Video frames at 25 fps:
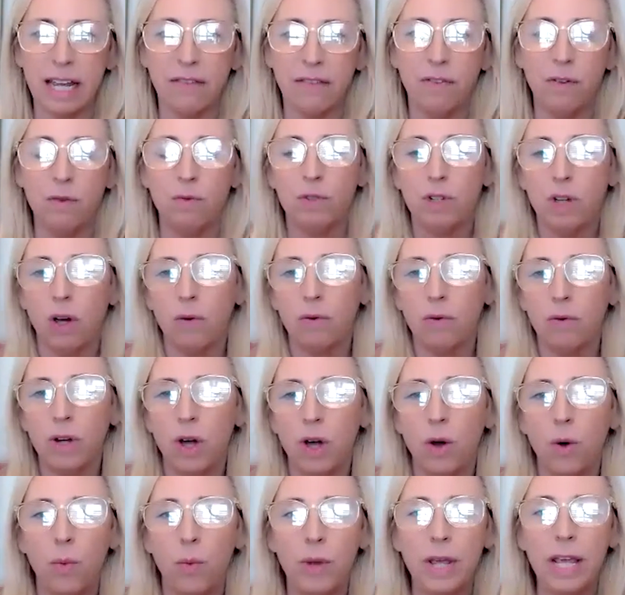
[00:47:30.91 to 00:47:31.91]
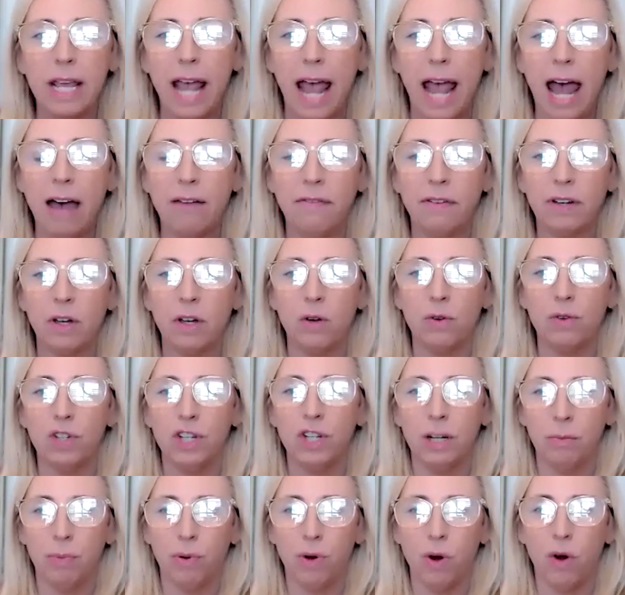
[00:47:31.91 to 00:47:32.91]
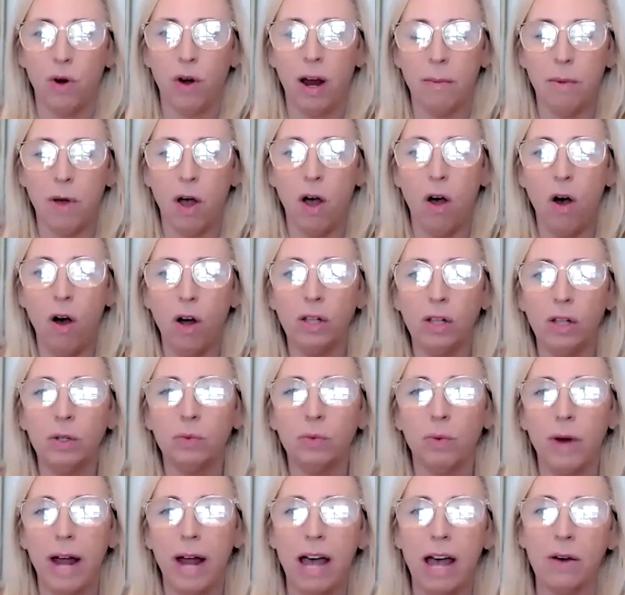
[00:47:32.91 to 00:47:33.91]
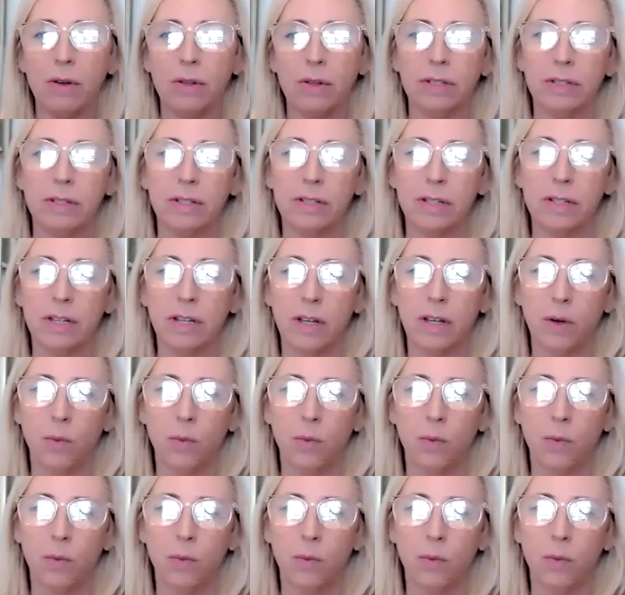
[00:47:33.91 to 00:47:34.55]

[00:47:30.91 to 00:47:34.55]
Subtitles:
if you don't know, we have a coaching program all around